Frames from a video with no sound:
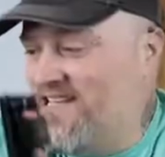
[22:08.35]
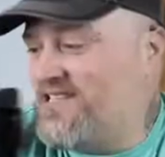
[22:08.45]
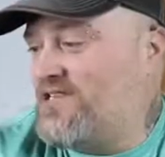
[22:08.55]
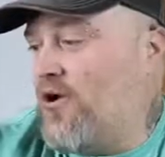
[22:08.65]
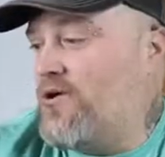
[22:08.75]

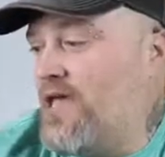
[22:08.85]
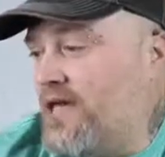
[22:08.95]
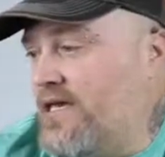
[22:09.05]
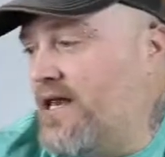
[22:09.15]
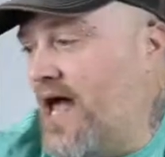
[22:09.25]
So yeah,
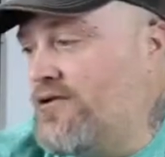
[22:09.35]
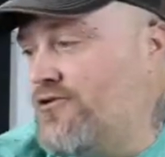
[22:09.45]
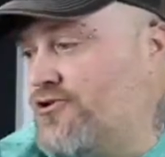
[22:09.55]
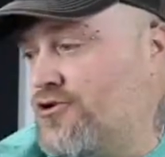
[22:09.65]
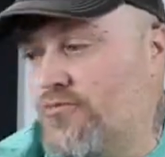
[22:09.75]
get on
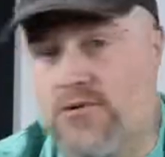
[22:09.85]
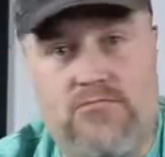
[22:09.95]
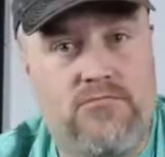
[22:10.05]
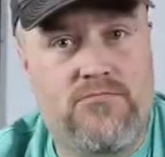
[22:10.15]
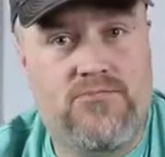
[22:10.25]
YouTube.
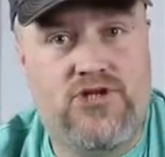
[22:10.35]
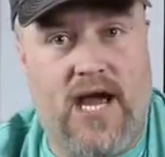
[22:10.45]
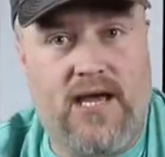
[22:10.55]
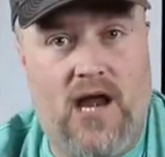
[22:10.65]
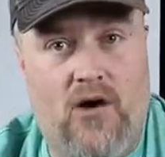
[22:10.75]

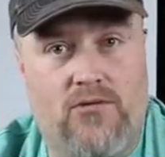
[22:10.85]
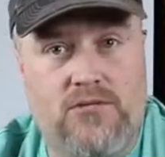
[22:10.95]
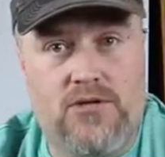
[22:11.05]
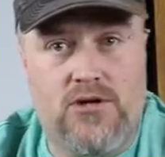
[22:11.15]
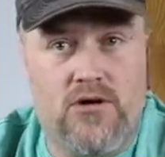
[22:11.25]
Check it out.
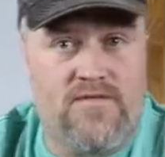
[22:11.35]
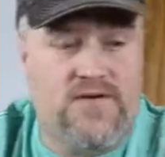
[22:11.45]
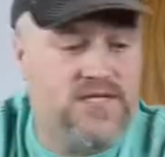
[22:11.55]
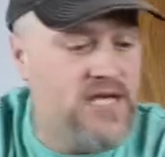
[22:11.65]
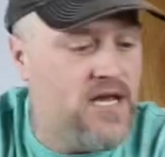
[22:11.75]
You know, if you
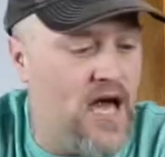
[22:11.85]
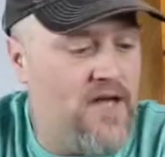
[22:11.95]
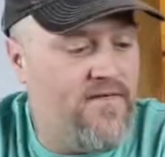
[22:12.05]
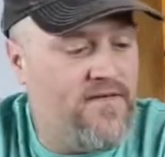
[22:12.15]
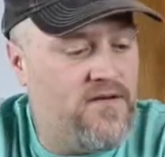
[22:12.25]
see a
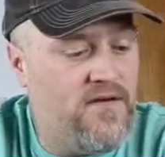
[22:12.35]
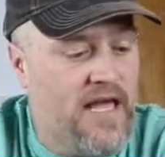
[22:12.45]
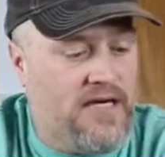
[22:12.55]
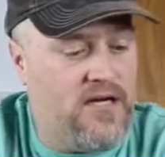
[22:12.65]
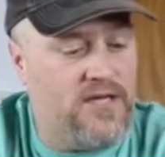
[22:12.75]
knife and you're
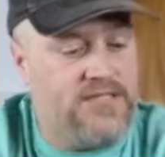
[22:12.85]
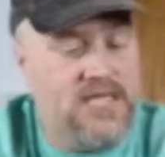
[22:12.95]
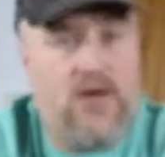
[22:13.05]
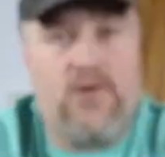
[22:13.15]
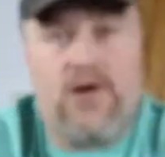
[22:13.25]
like, oh, gee,
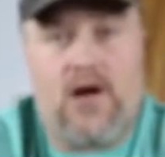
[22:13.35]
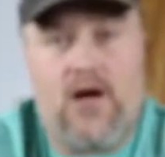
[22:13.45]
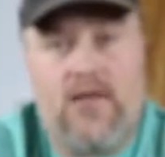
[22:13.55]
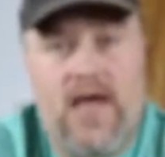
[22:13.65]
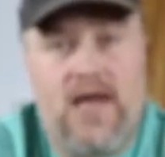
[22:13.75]
I wonder
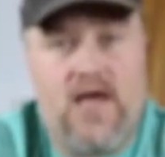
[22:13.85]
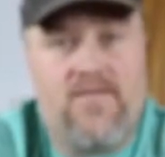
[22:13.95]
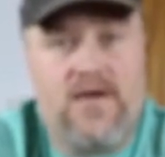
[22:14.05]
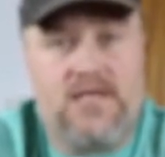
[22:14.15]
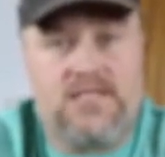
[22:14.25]
how that
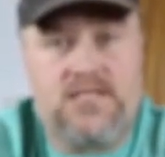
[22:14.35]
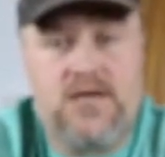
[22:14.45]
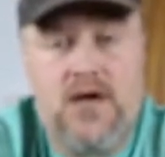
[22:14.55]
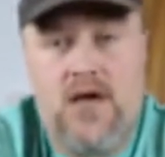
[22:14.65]
knife is.